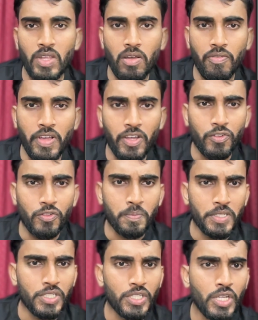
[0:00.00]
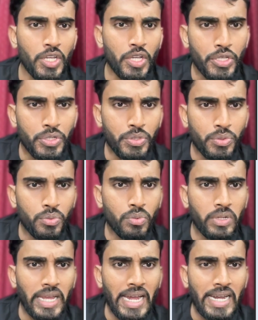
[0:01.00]
Figure of speech. You
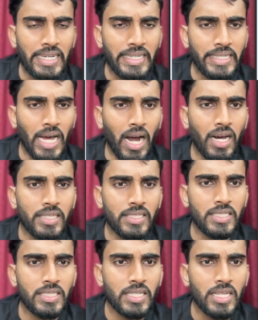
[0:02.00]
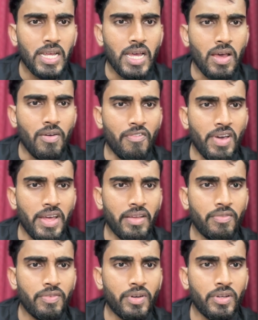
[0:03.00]
can dance
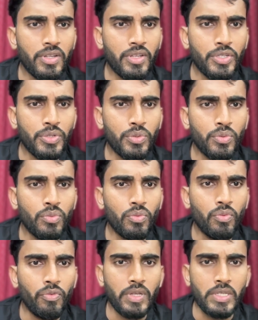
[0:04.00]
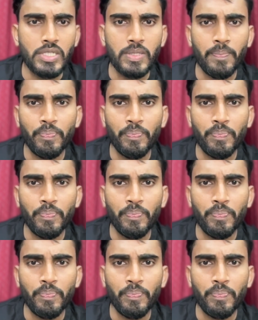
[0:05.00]
wherever you wish.